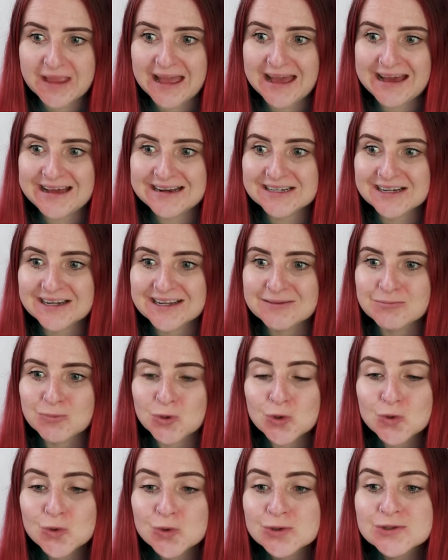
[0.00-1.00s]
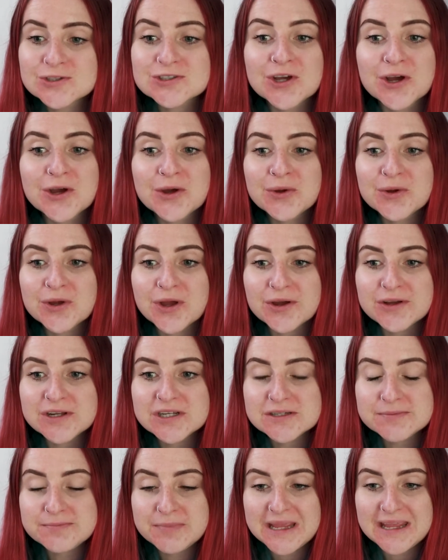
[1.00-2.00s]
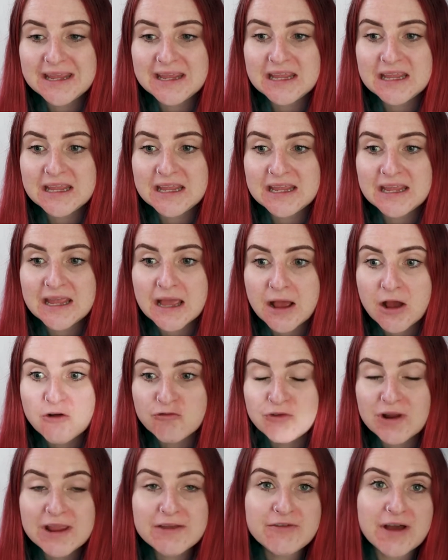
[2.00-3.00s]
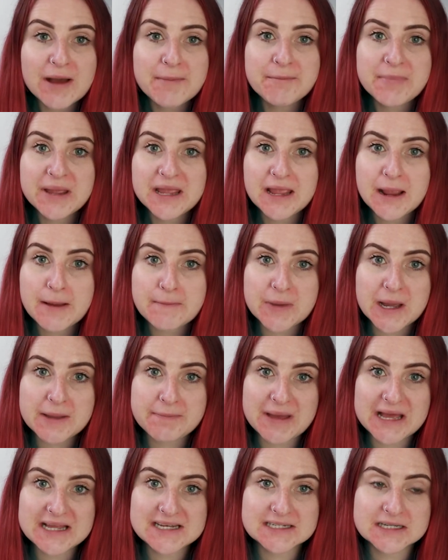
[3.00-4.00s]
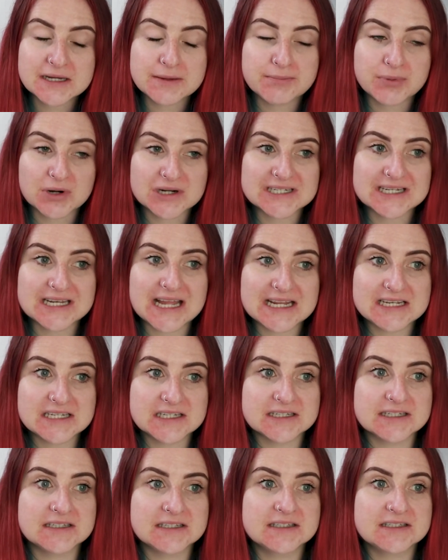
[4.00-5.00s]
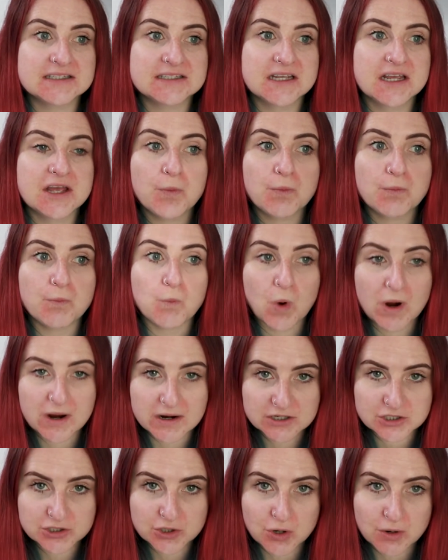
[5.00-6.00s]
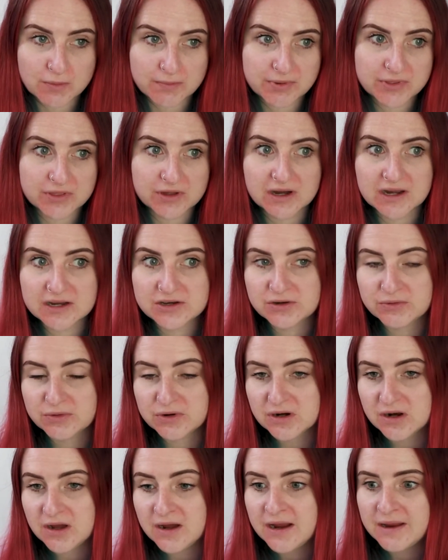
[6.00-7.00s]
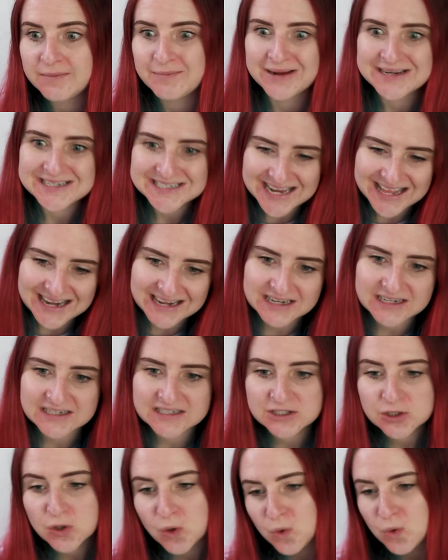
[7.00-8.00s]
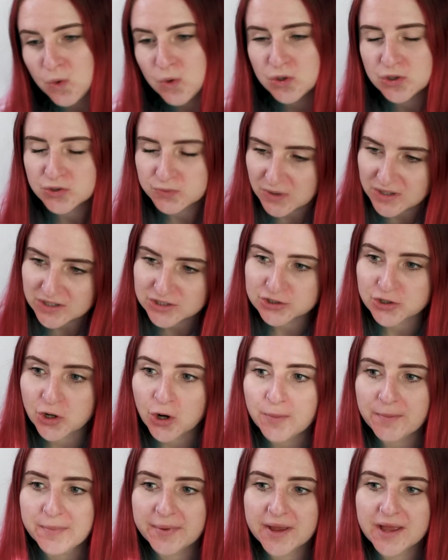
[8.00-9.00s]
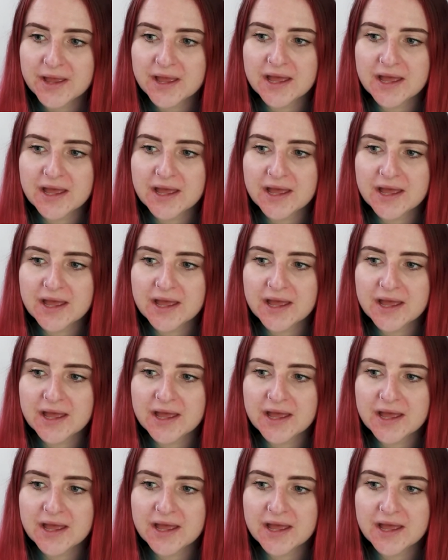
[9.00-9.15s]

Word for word: and I am also going to be revamping my Better Brush Letters workshop that I do online, my challenge course workshop.